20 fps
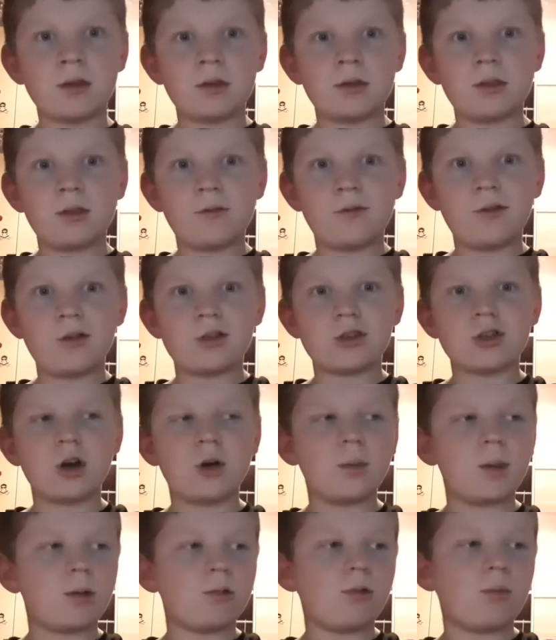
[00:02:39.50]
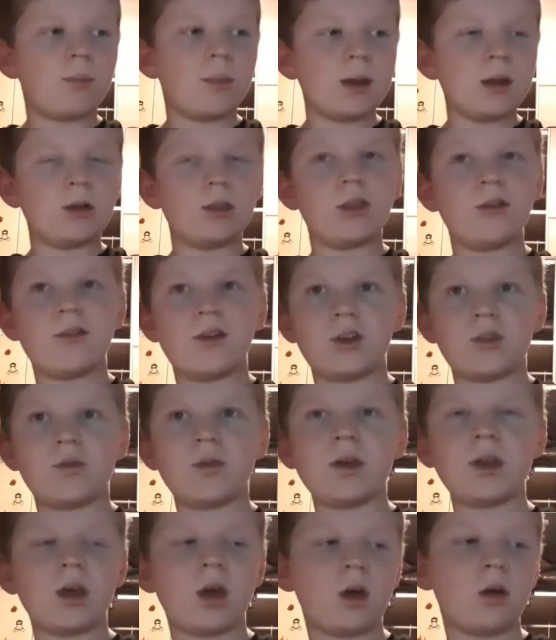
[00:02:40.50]
the first comment would be on the first
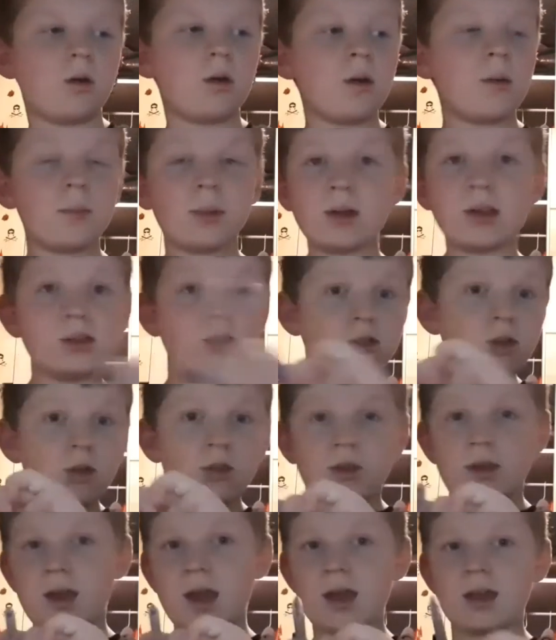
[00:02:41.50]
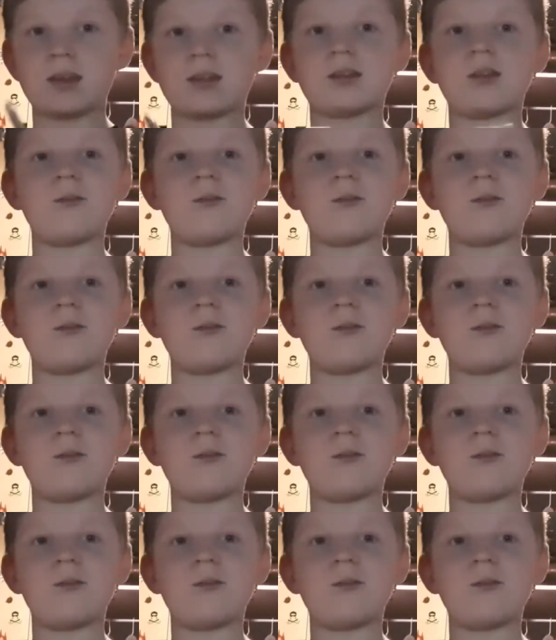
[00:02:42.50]
video, but that's not the case.